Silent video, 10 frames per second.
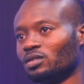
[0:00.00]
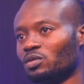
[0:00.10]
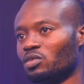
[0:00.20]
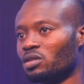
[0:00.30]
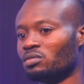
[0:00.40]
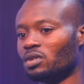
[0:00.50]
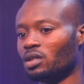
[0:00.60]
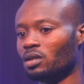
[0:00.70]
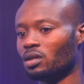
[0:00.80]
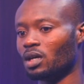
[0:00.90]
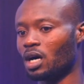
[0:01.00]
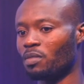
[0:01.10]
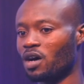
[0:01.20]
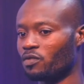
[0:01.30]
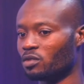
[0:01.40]
So, but
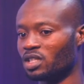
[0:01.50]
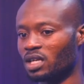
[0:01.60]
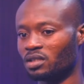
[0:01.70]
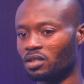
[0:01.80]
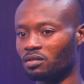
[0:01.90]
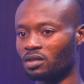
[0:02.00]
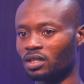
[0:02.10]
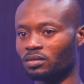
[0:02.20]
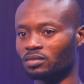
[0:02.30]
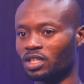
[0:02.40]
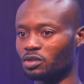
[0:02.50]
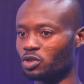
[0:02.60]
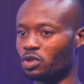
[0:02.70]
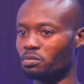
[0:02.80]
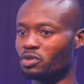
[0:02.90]
apart from that area, that we
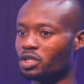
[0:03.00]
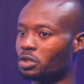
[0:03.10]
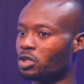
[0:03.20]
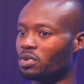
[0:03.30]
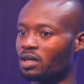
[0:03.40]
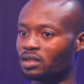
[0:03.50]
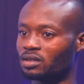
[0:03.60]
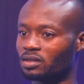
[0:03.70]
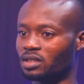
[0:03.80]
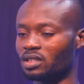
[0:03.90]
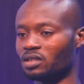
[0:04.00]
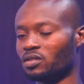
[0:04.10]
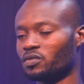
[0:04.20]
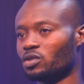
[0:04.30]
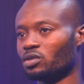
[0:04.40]
should be waking up at
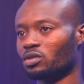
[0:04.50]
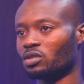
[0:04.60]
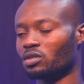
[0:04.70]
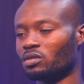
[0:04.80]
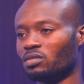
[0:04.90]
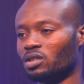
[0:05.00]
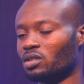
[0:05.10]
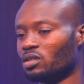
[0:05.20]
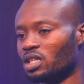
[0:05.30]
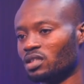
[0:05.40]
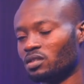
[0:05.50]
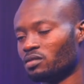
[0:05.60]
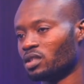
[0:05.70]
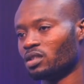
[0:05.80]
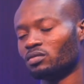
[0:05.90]
3:30, 4 o'clock. In other
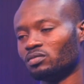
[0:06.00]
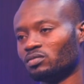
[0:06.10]
areas.